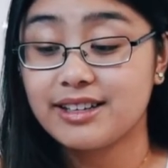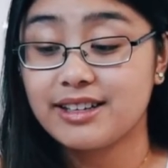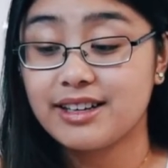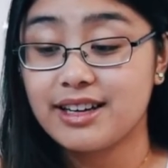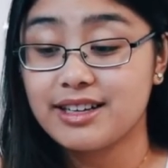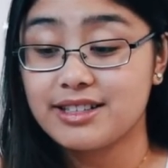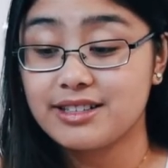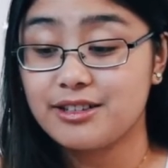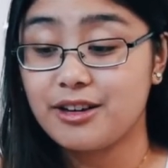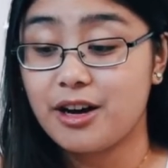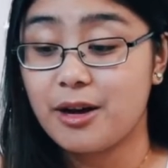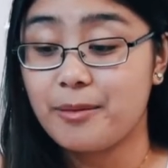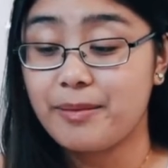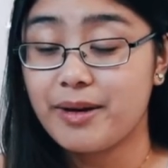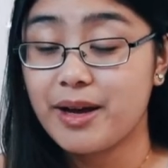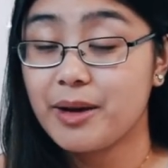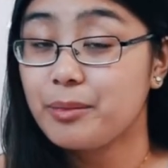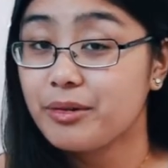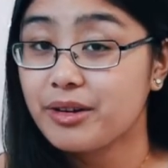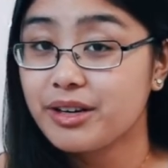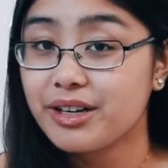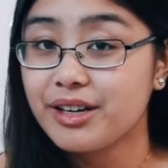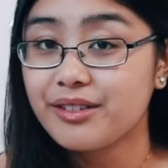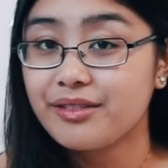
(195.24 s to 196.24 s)
has gone by
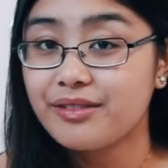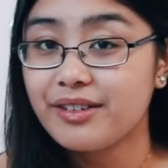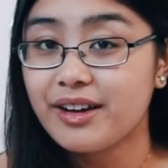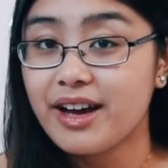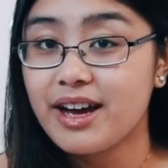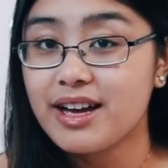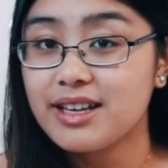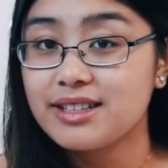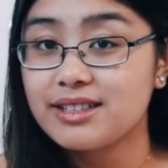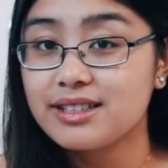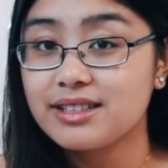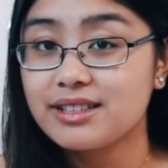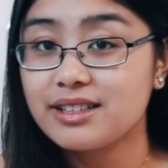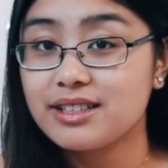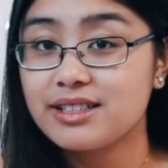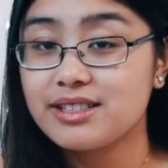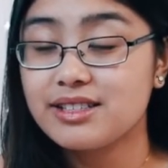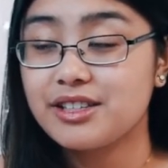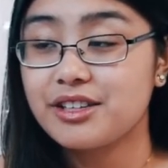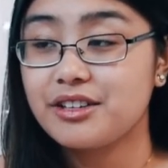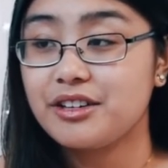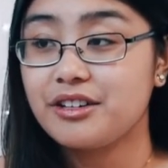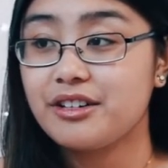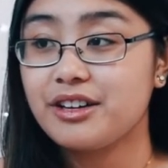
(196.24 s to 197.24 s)
pretty fast,
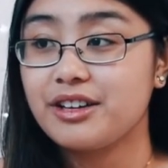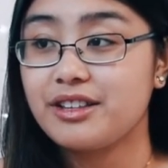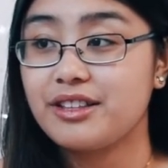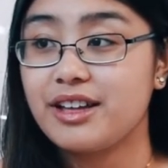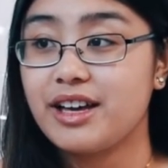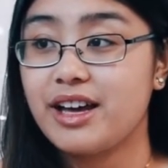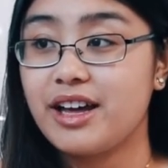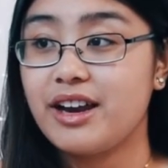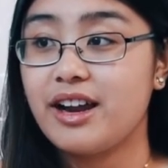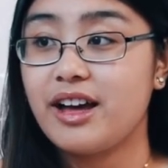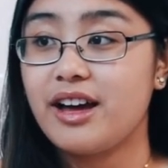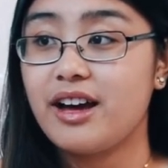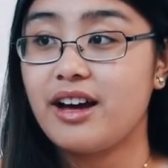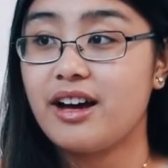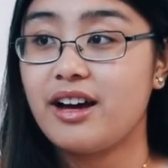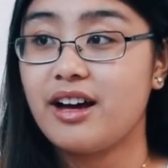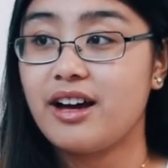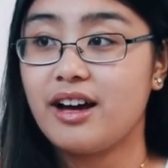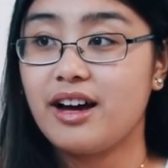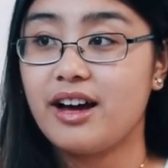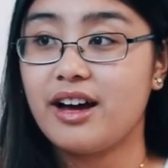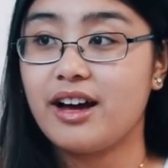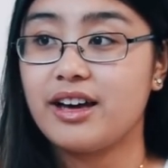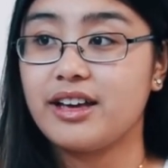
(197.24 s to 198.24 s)
considering that
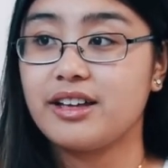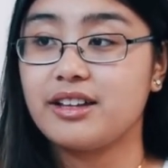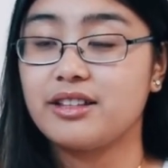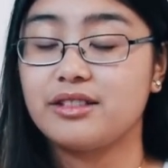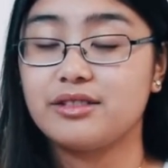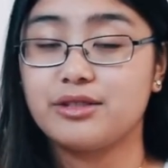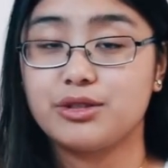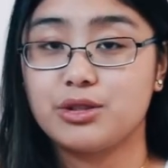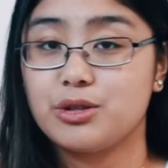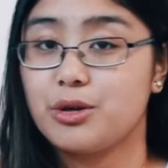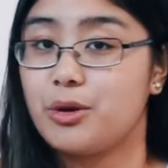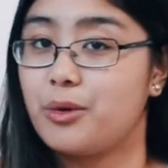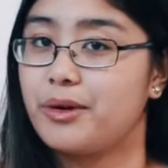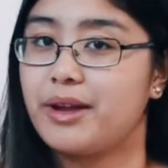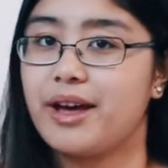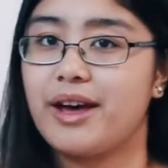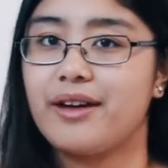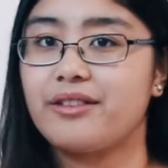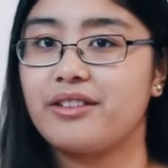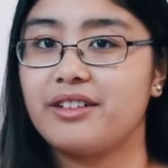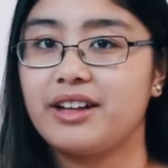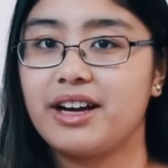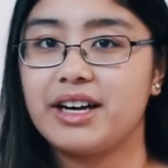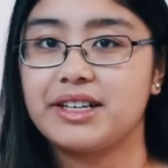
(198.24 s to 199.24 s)
I don't
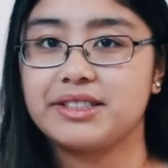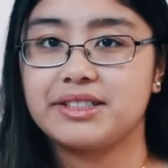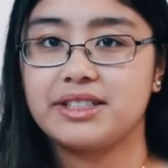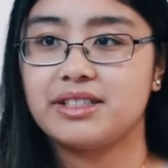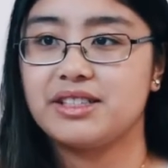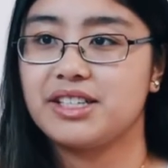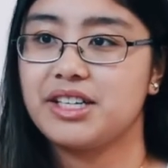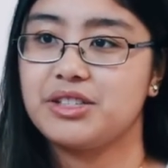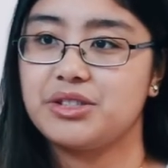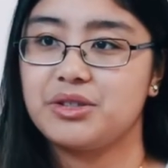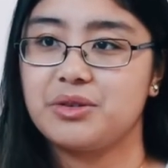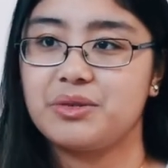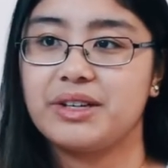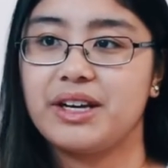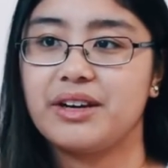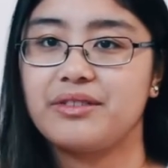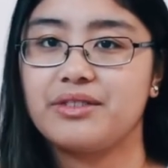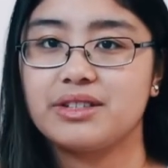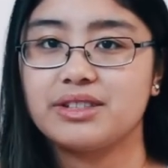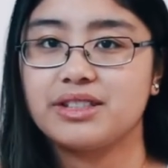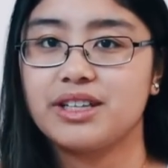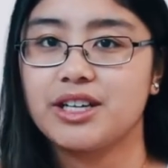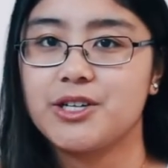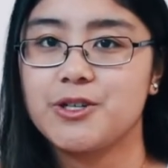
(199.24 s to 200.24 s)
have classes, I don't have
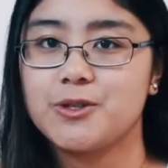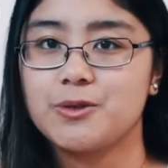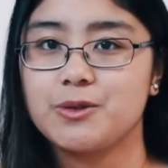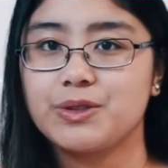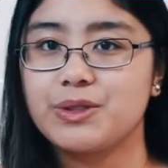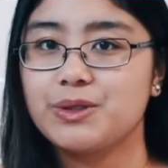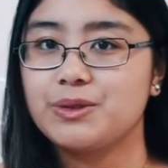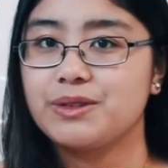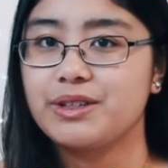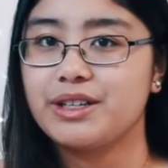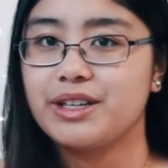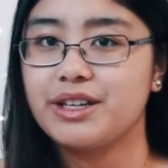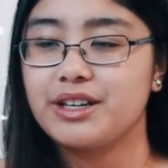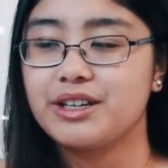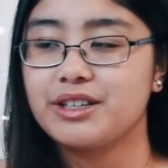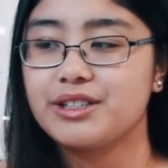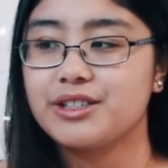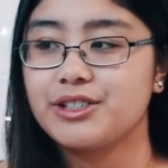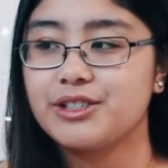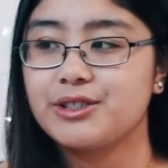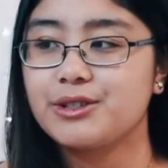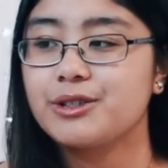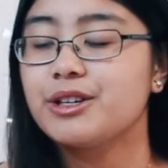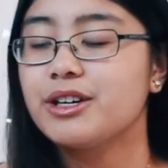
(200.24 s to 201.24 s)
a schedule to adhere
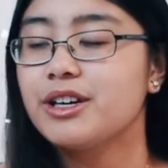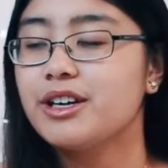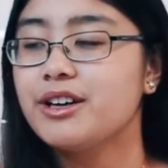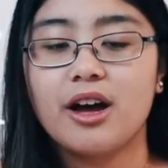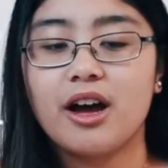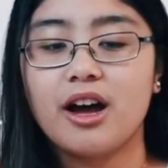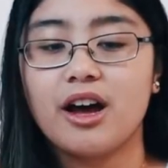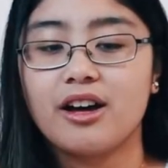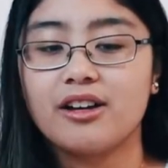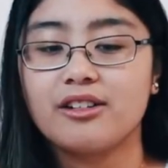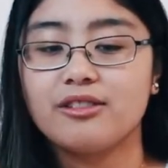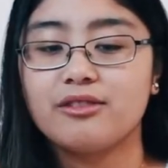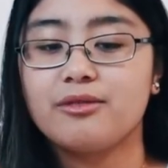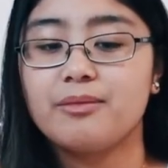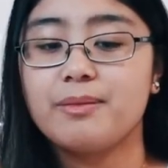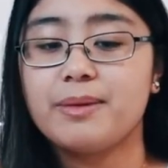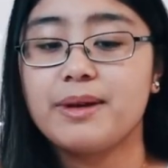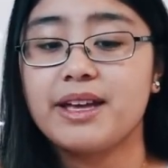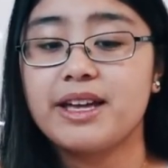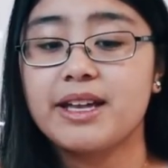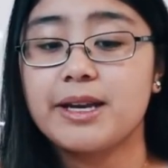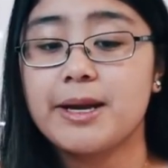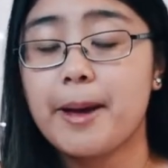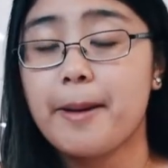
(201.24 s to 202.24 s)
to. I've
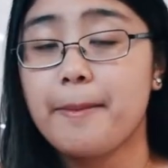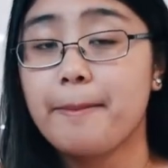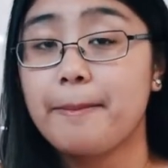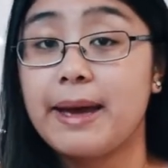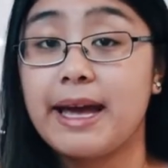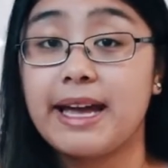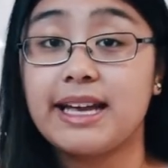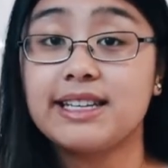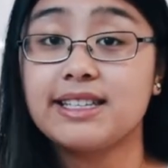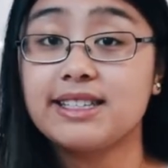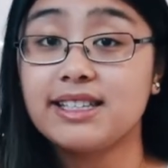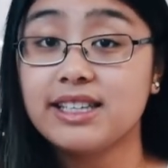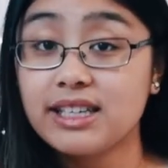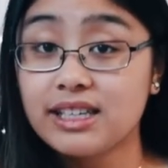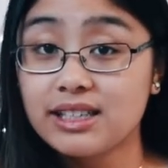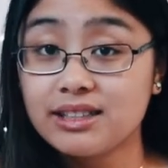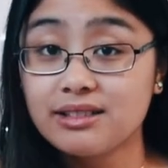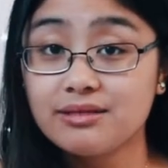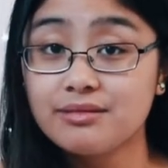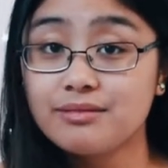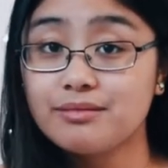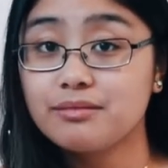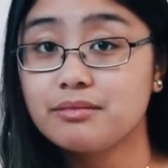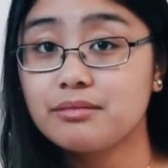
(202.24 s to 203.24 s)
been
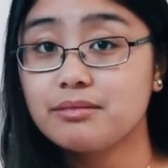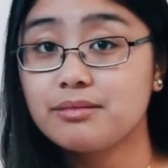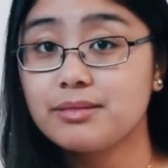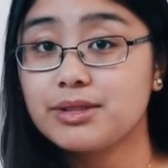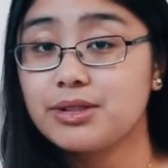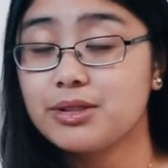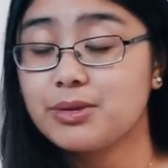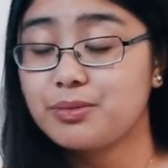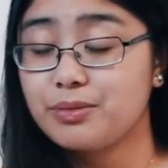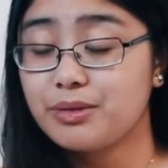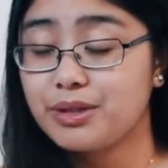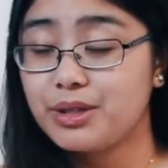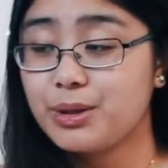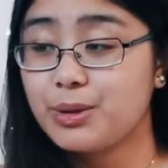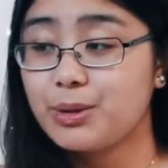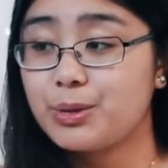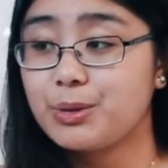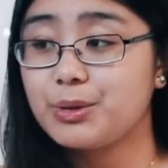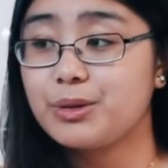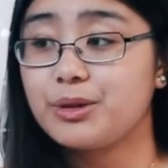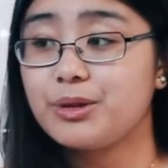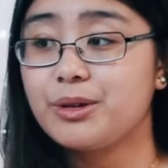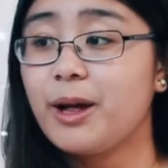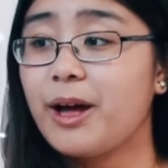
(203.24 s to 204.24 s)
painting, which is pretty
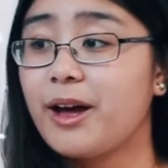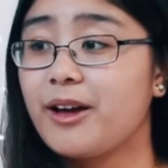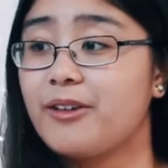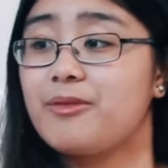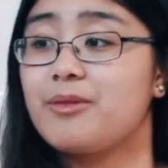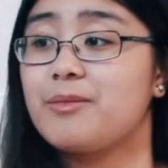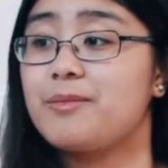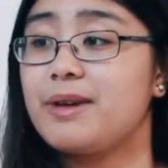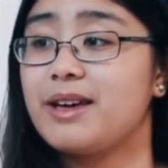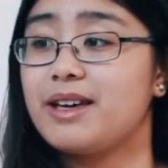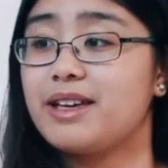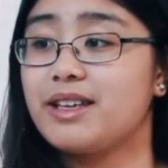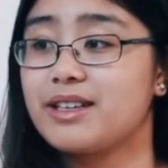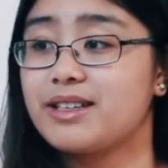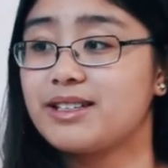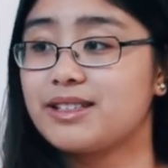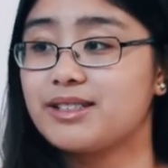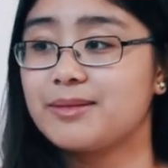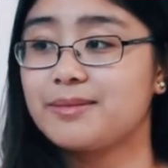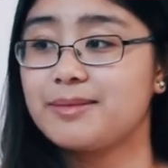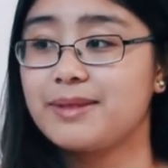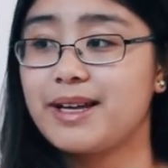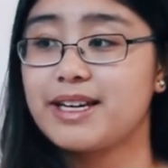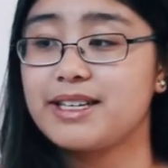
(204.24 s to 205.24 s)
cool. I've been making
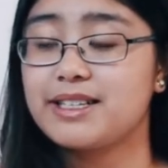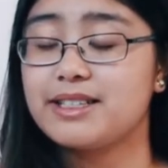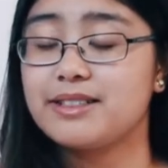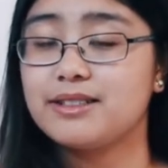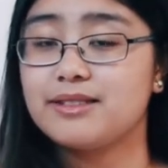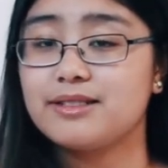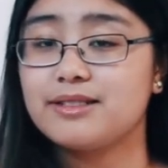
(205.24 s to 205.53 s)
some like